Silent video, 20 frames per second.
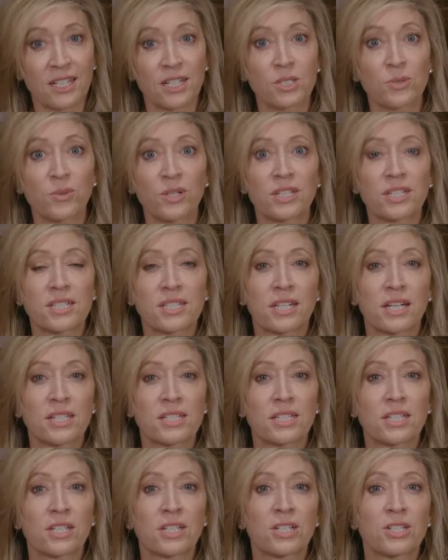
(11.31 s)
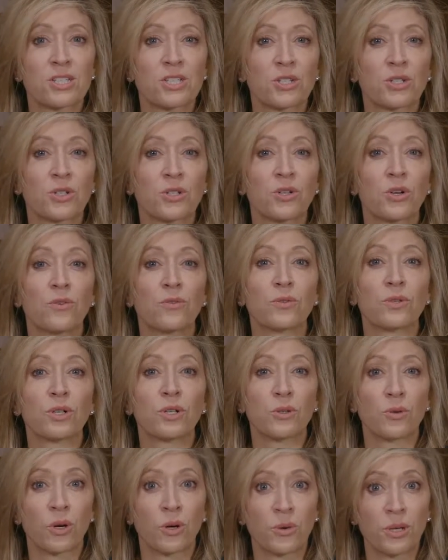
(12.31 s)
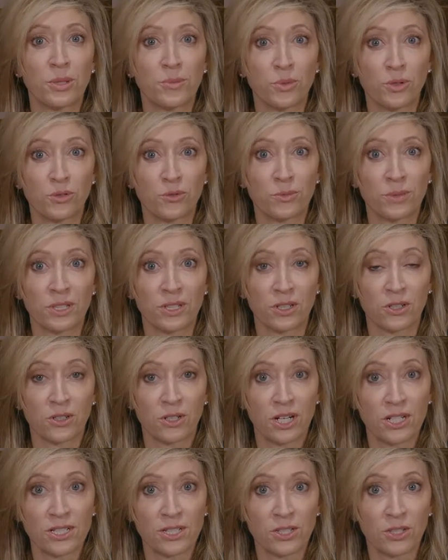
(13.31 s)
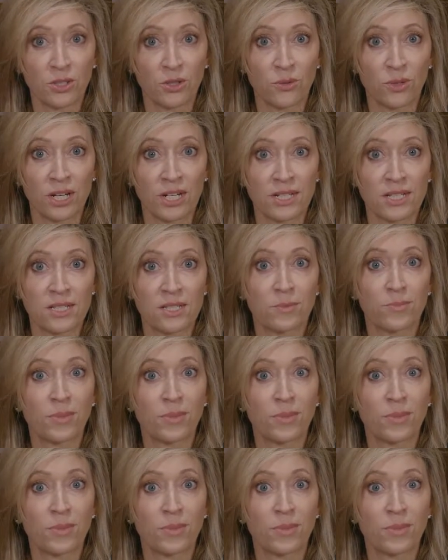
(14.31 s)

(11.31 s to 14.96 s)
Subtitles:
as we discuss the concern over a growing movement across the U.S.